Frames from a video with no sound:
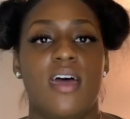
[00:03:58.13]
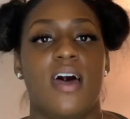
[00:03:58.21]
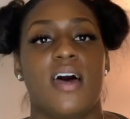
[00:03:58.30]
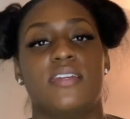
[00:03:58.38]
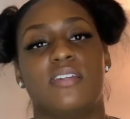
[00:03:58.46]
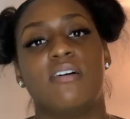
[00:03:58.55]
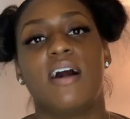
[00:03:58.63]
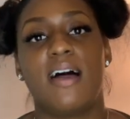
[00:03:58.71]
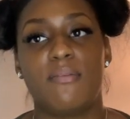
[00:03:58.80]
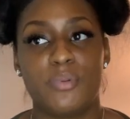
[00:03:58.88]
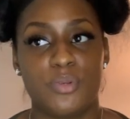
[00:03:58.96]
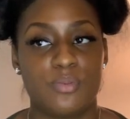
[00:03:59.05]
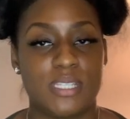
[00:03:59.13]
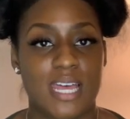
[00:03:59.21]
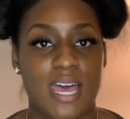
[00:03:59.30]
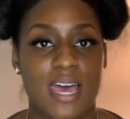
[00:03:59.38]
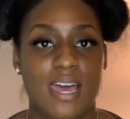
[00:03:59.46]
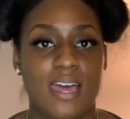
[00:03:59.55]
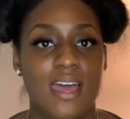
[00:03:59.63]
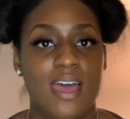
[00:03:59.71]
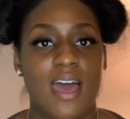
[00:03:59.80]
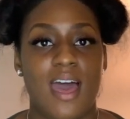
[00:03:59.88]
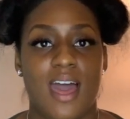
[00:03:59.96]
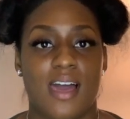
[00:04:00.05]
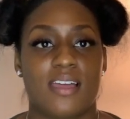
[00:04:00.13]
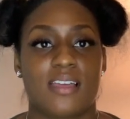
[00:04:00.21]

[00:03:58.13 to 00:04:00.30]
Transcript: I don't have boobs that I